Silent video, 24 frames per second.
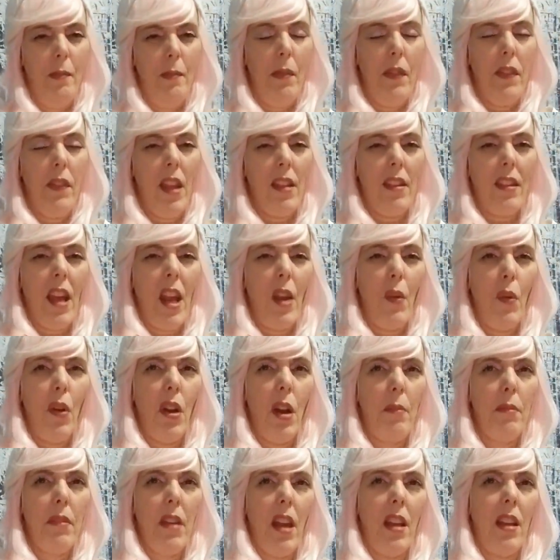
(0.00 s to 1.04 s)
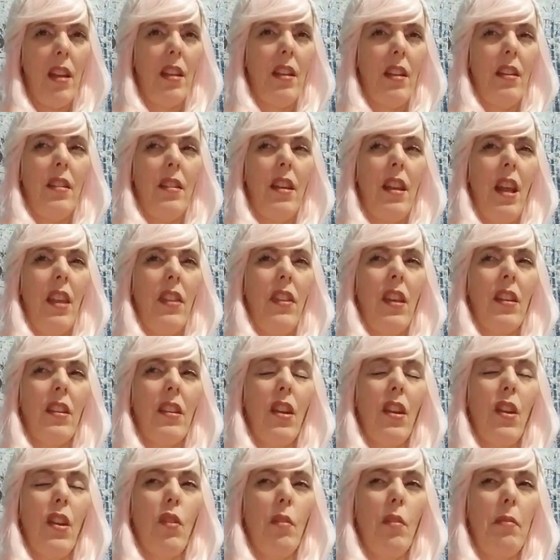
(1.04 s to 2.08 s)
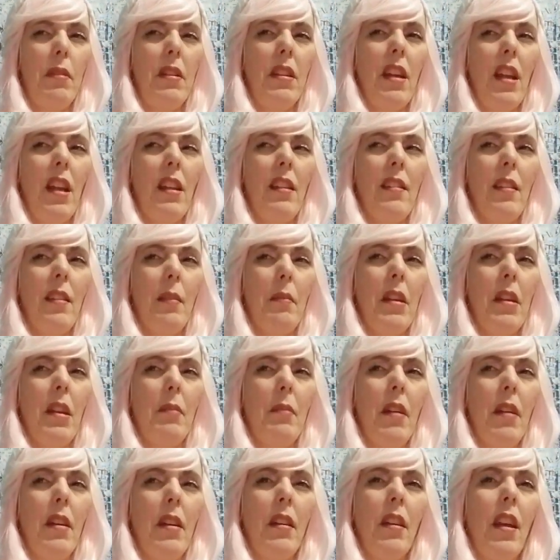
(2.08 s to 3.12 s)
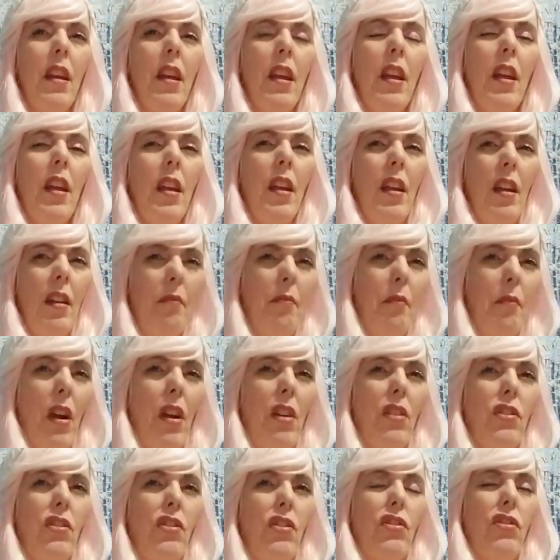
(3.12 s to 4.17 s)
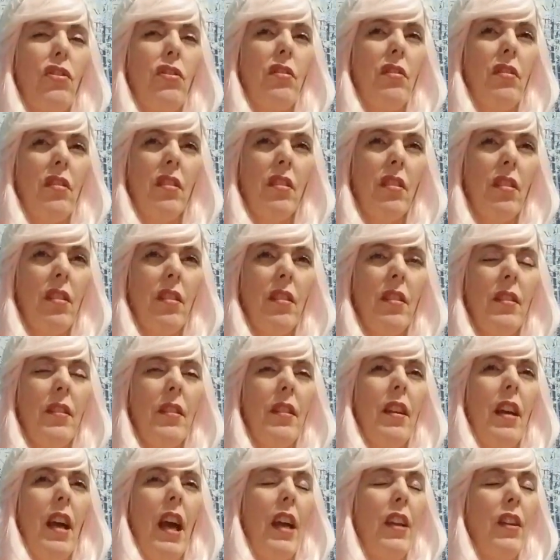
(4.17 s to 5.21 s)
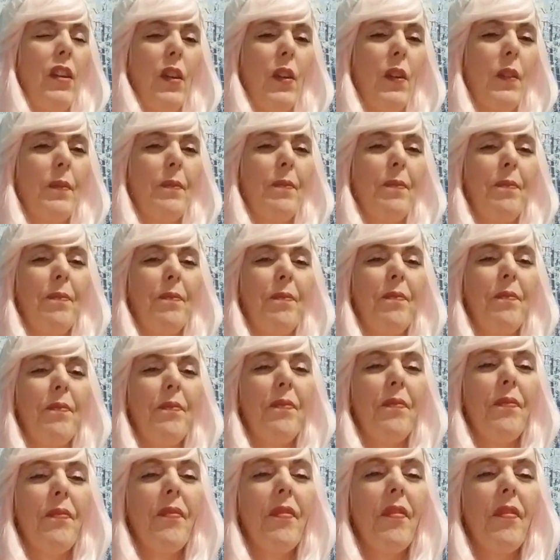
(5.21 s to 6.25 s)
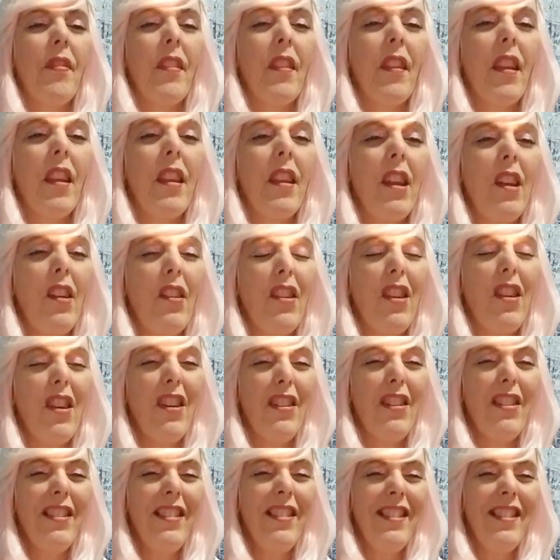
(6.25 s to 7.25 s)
But that's kind of what I'm getting. And I think that you will be dating somebody by March. I do. You do?